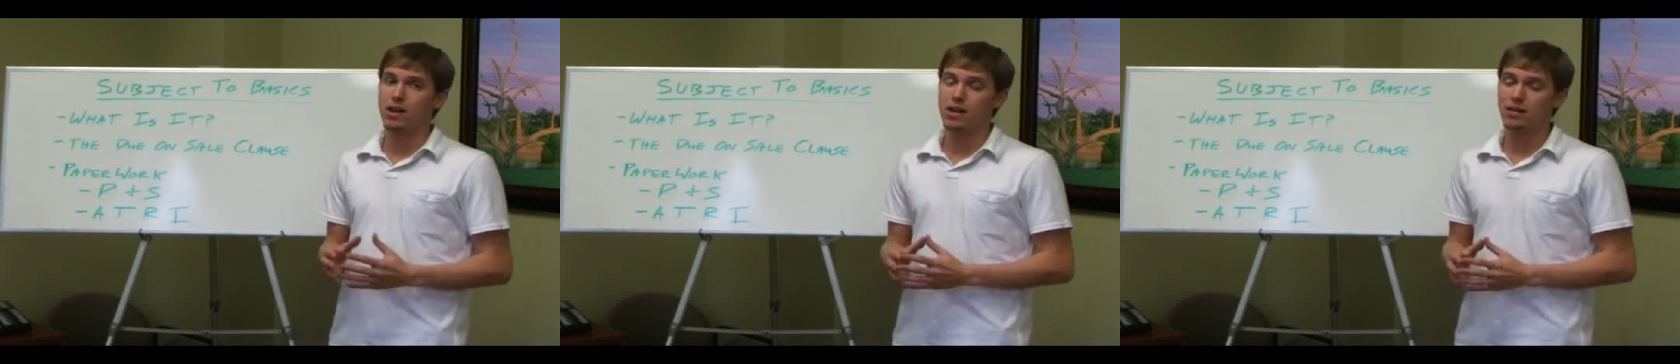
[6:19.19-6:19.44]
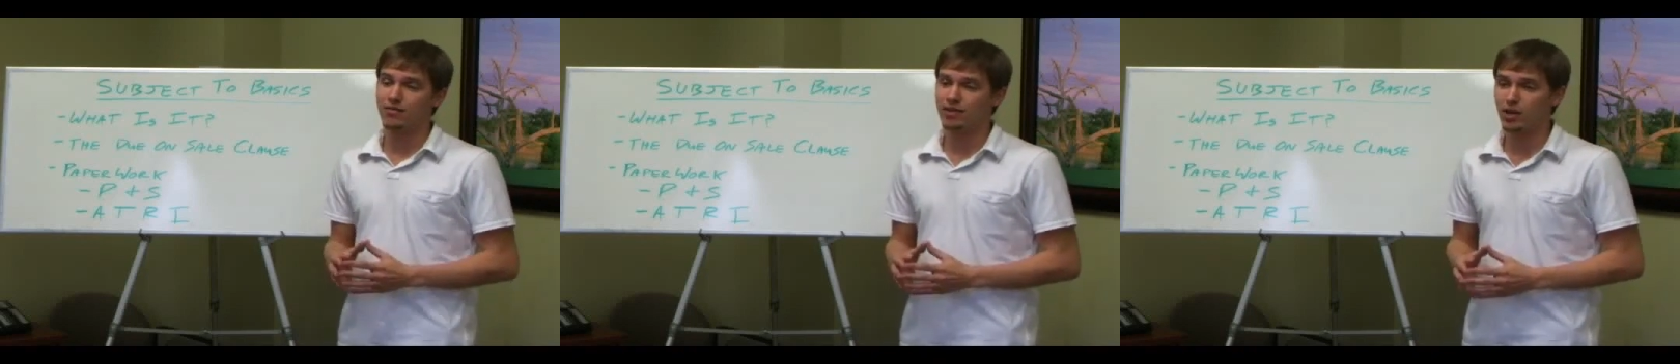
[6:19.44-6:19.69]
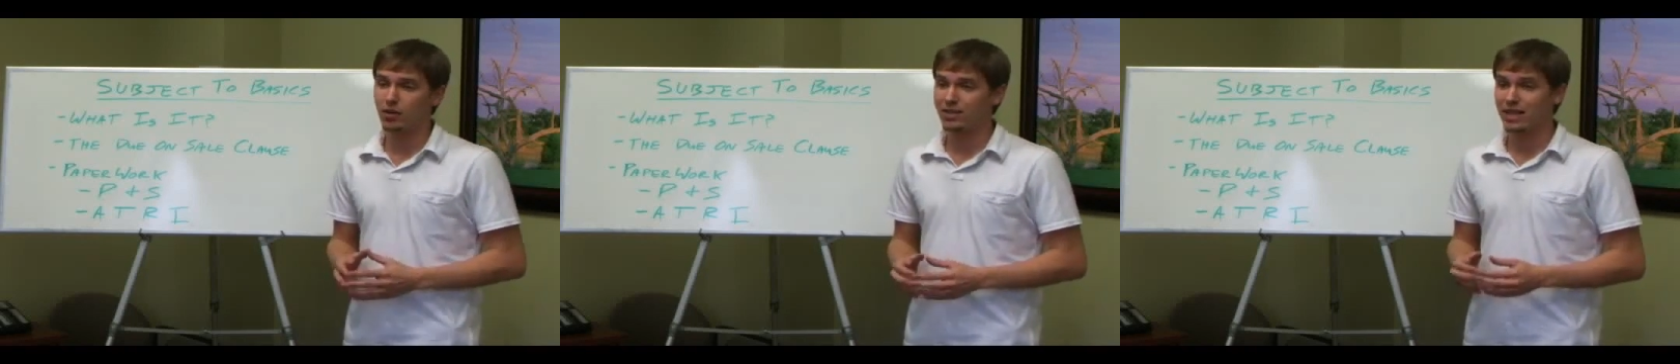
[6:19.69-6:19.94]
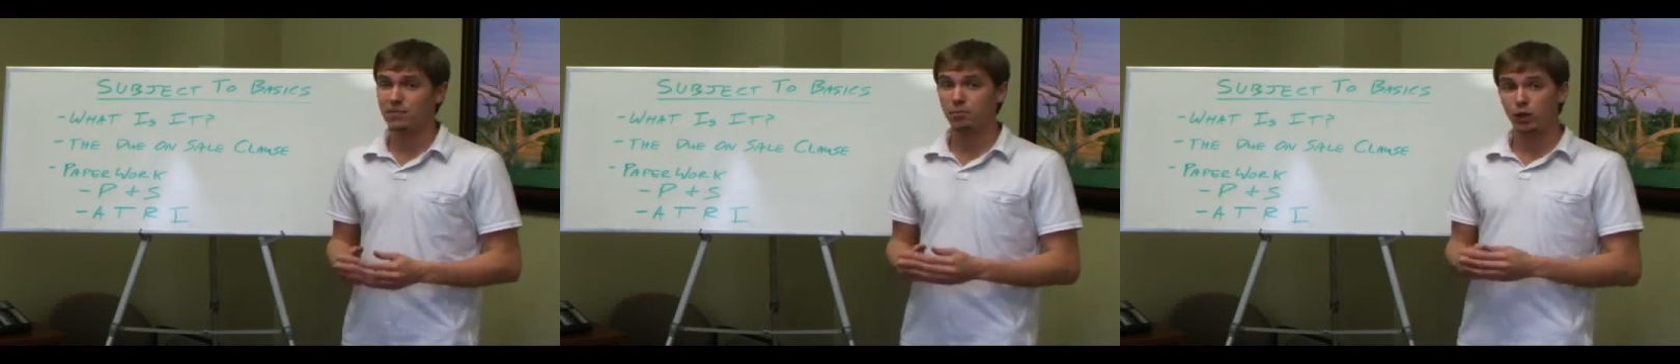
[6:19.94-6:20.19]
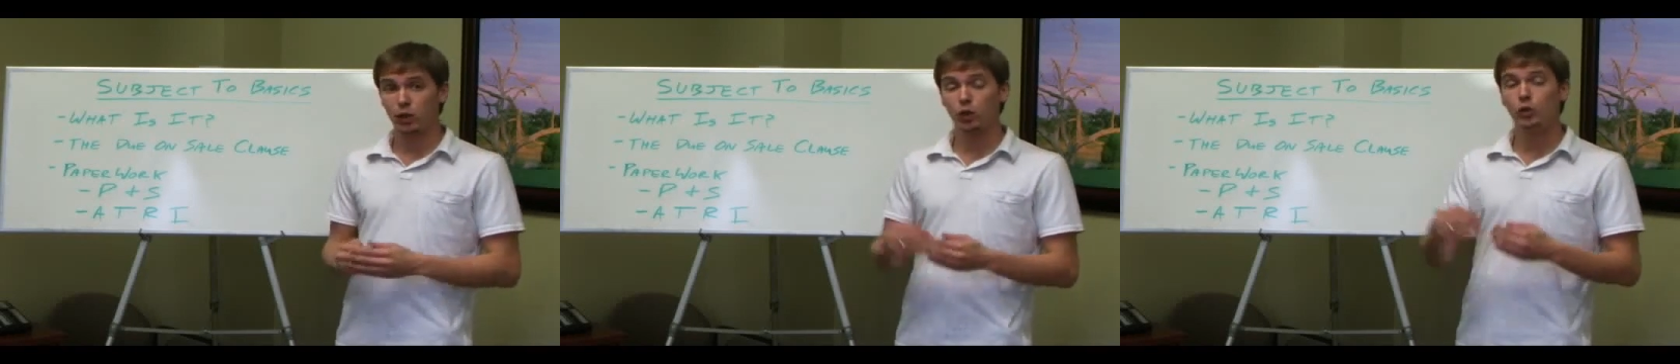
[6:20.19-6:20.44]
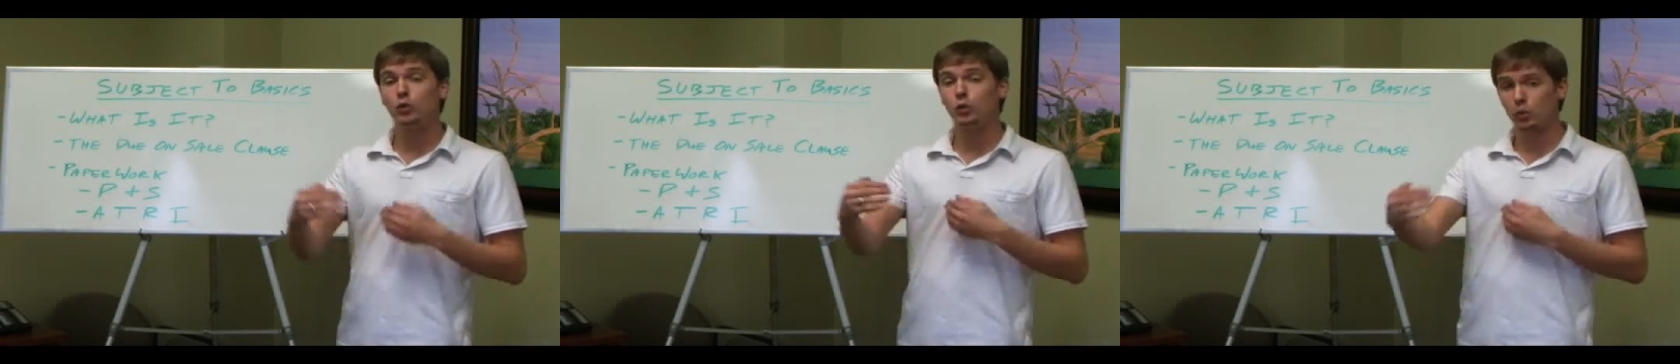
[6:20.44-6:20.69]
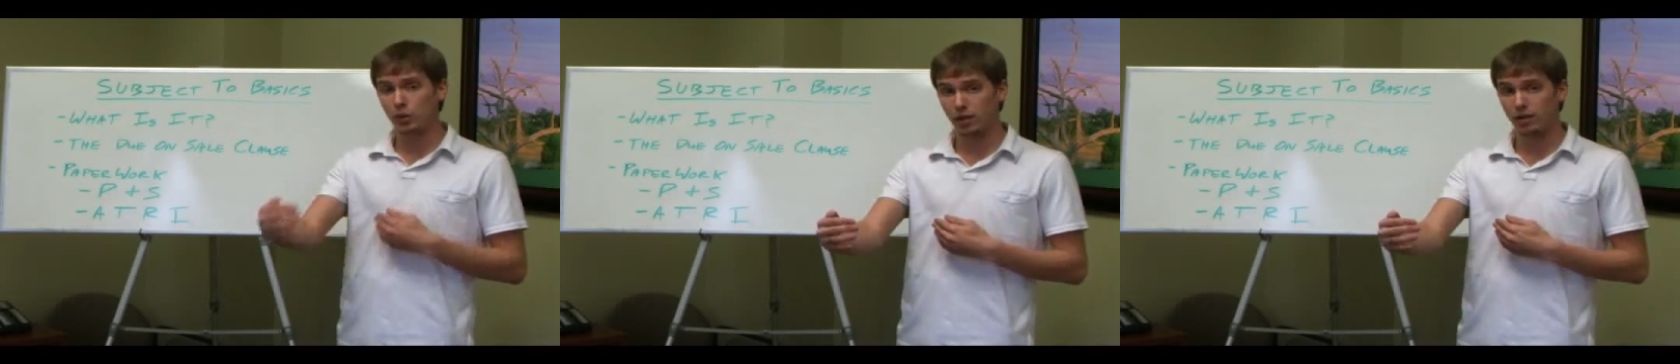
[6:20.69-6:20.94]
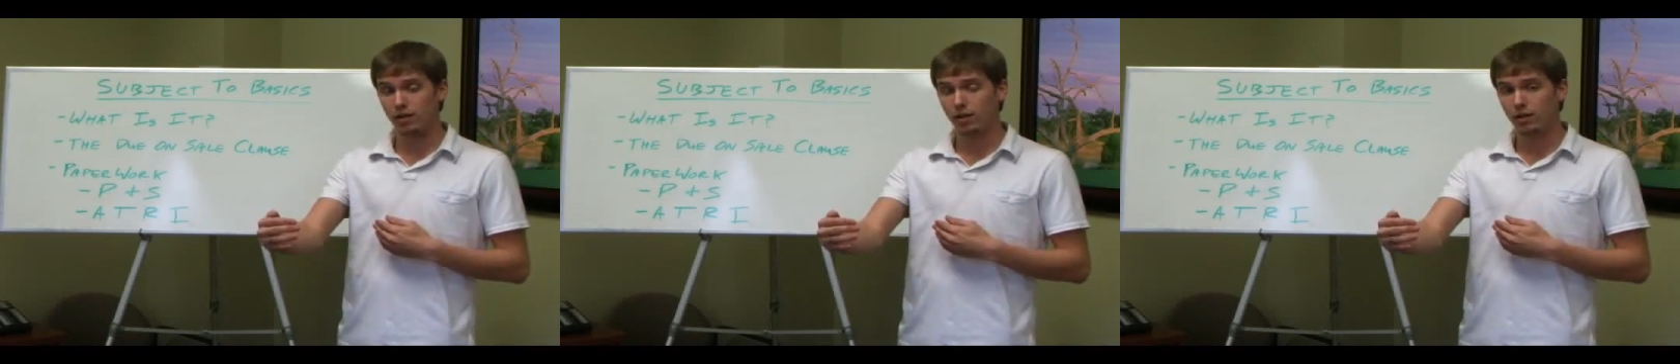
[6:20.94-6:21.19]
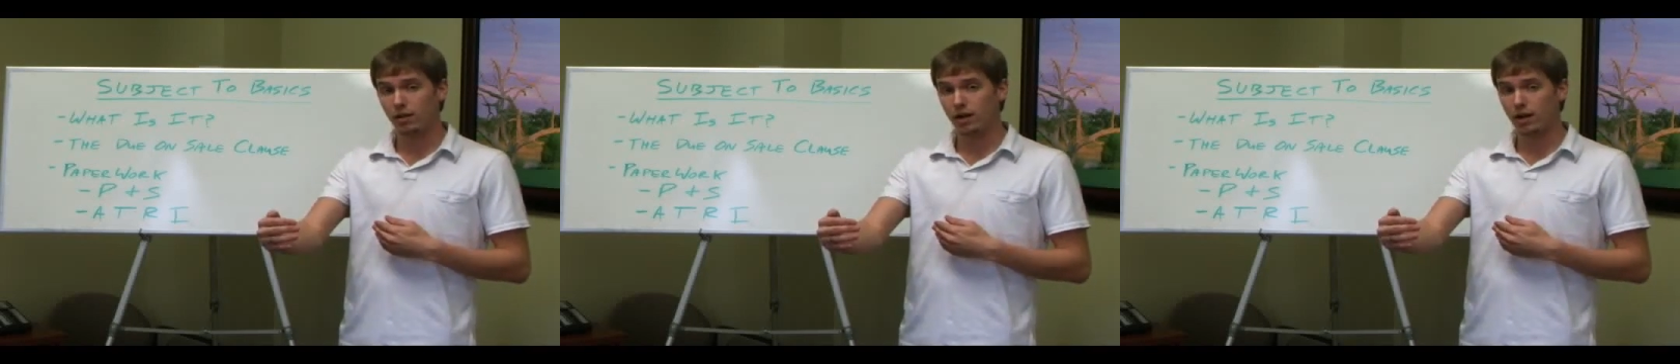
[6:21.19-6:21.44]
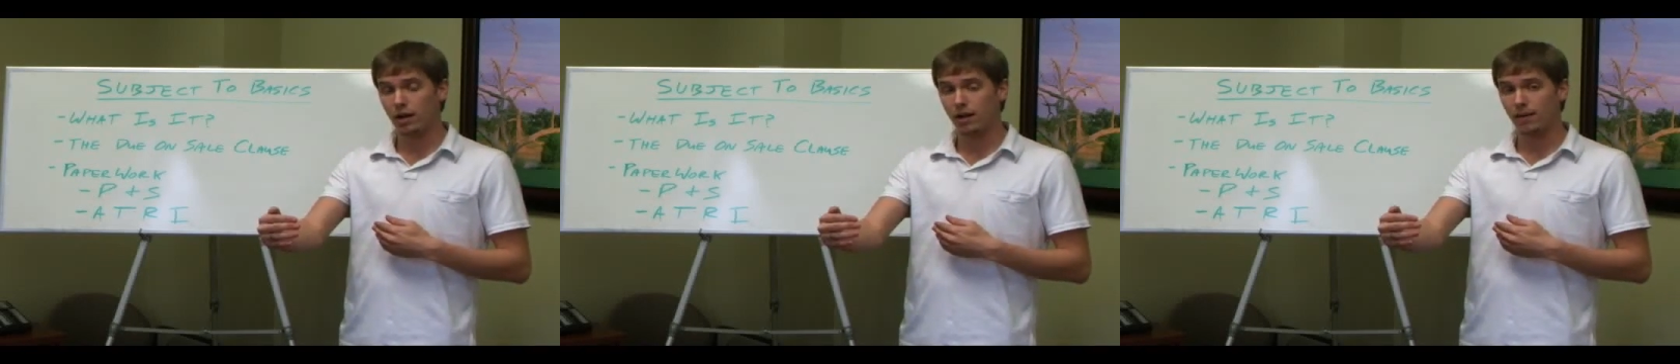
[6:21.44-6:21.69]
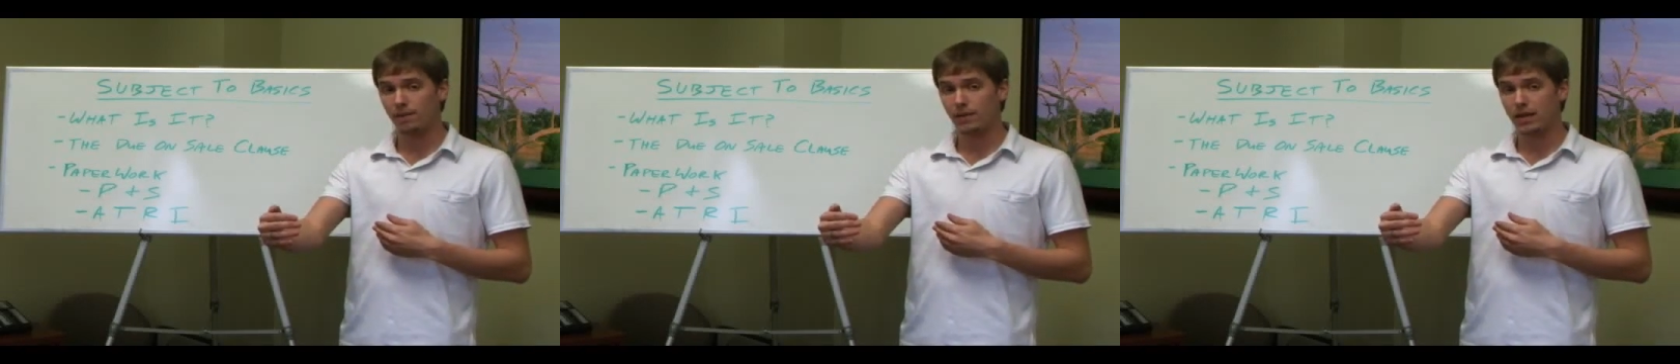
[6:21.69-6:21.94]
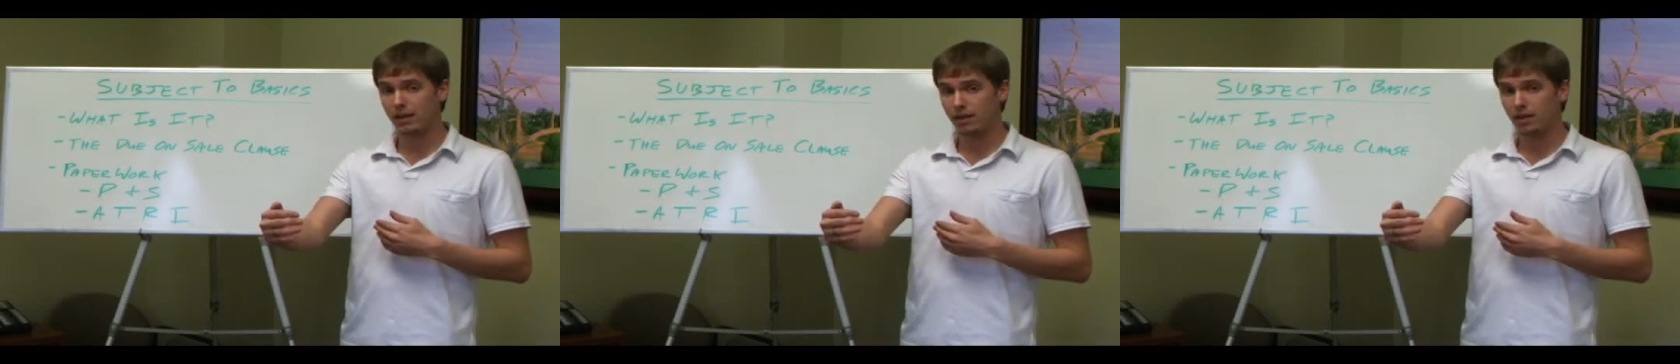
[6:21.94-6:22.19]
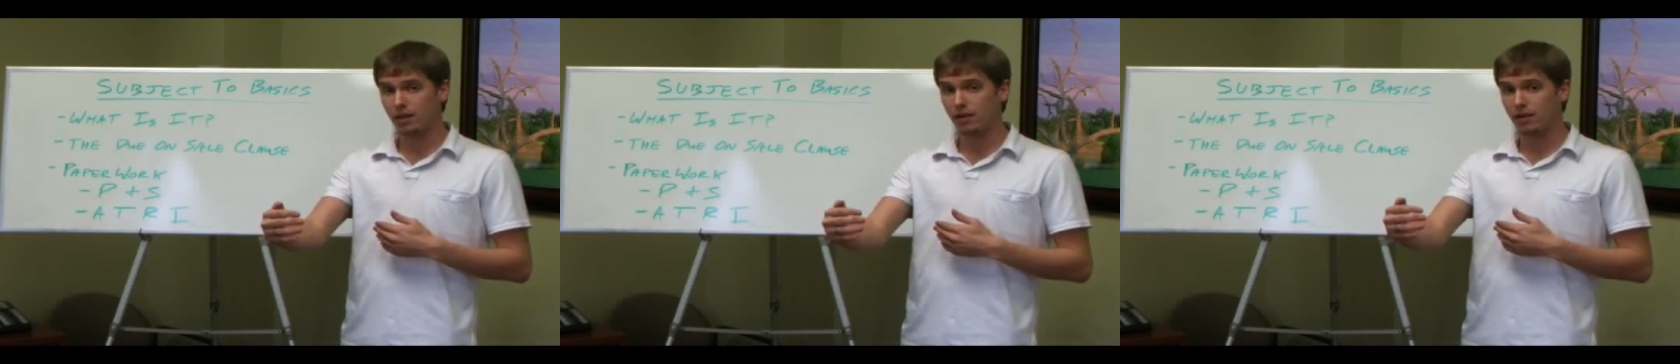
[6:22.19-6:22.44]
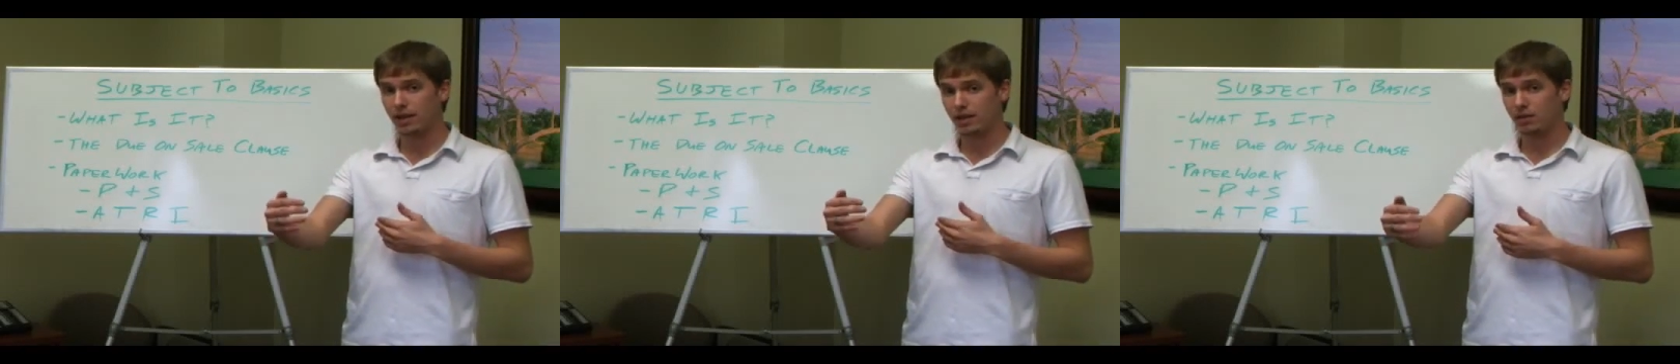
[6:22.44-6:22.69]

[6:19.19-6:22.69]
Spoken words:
If there is a balloon in the